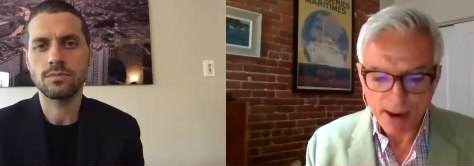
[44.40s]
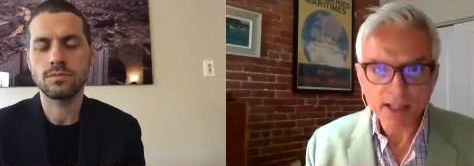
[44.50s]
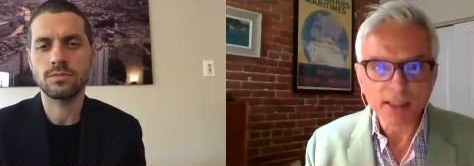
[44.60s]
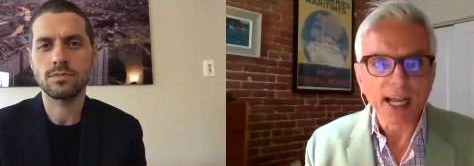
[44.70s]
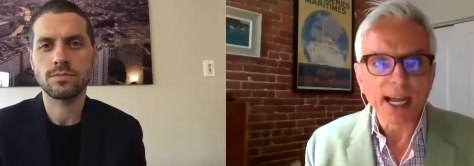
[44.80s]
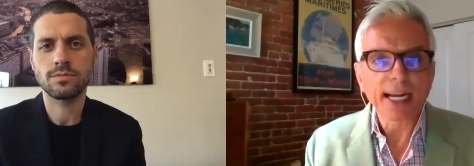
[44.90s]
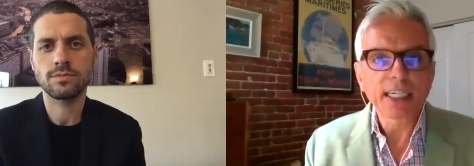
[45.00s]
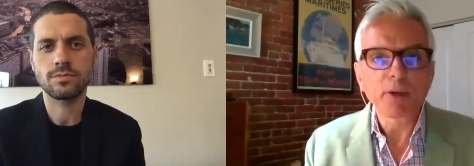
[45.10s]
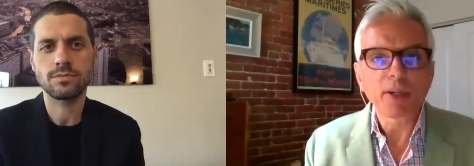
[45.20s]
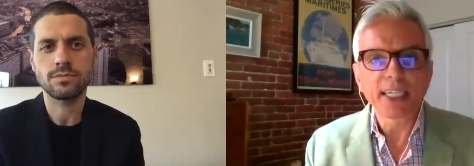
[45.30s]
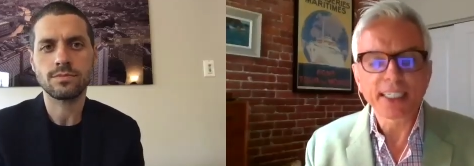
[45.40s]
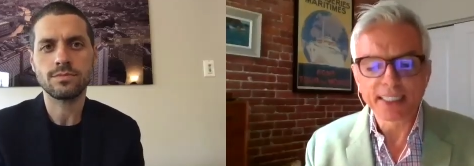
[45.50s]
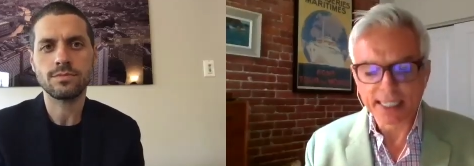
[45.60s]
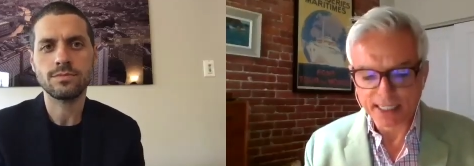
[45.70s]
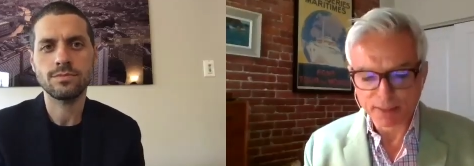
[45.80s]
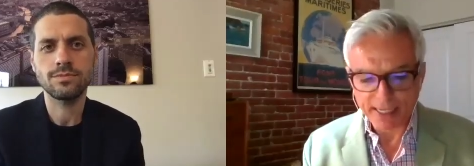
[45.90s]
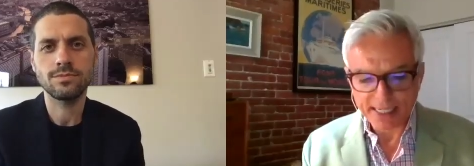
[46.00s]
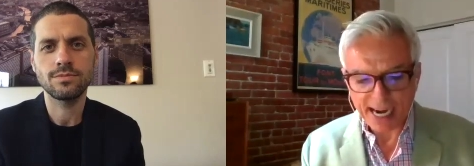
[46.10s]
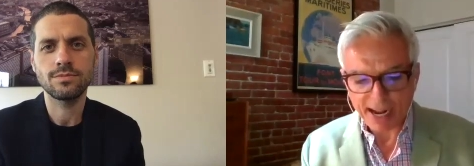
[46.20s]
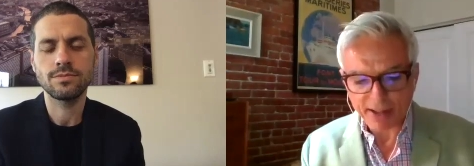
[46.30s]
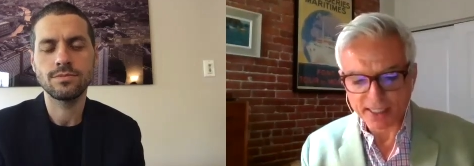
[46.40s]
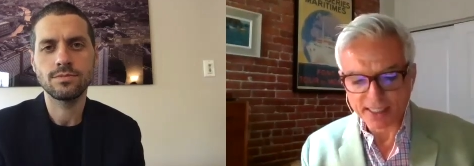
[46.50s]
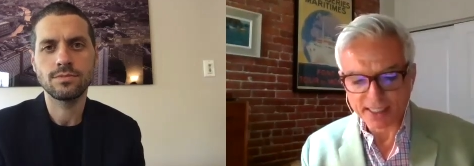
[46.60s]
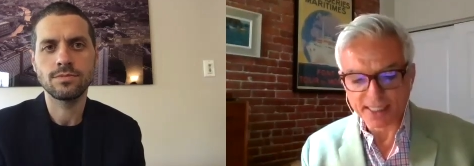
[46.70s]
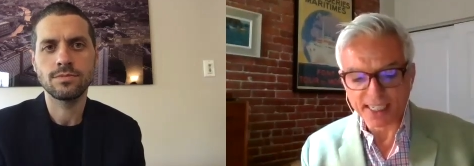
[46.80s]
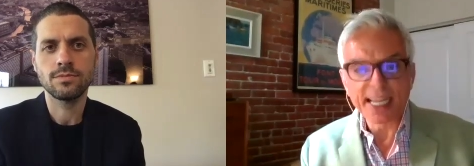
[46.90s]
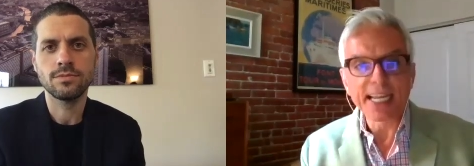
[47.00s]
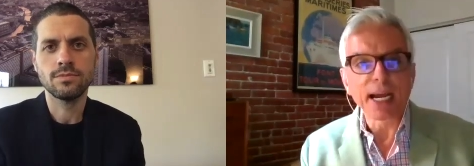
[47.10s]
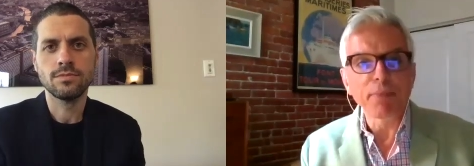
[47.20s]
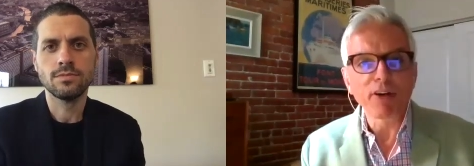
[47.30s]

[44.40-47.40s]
Speaker 1: Michael, antibody testing has been touted as a key